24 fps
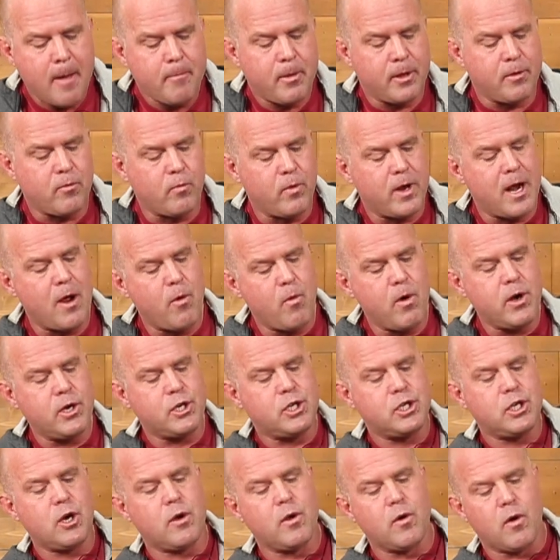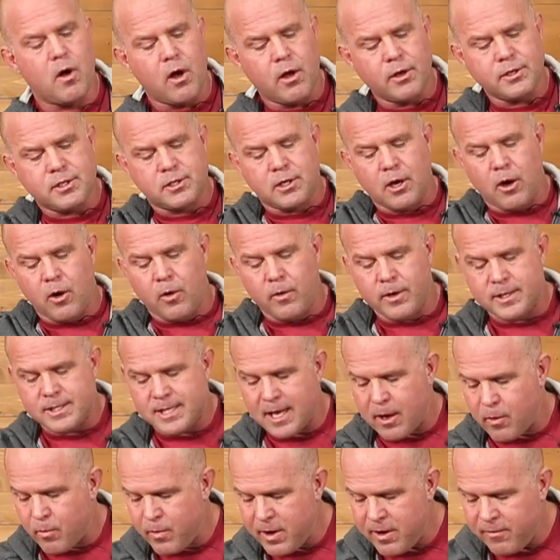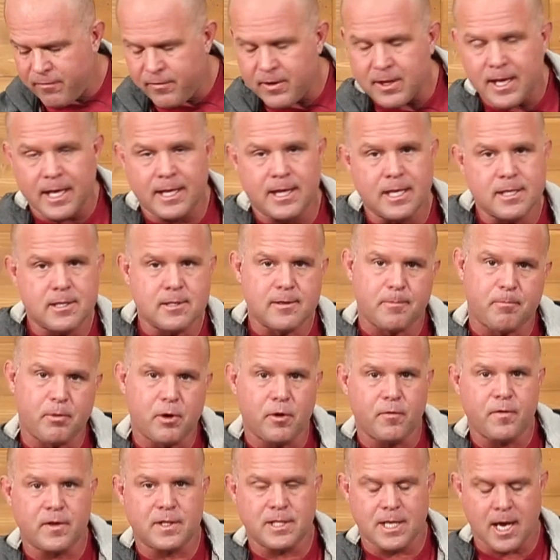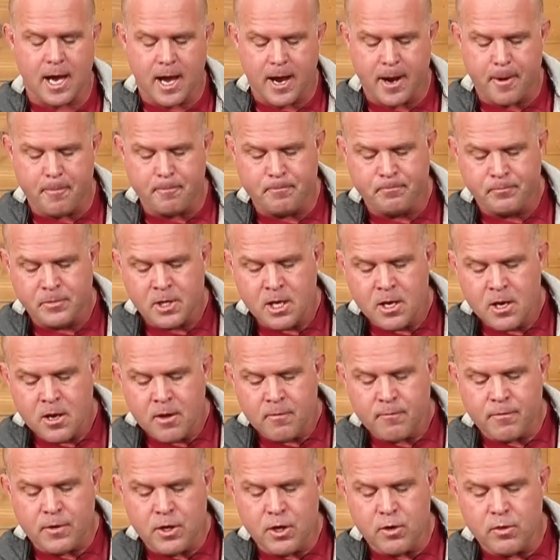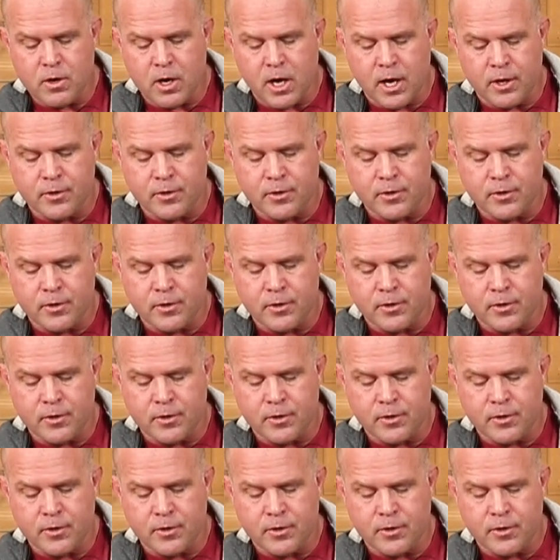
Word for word: But what I want to show you also is that we feel like this is a perfect time for you to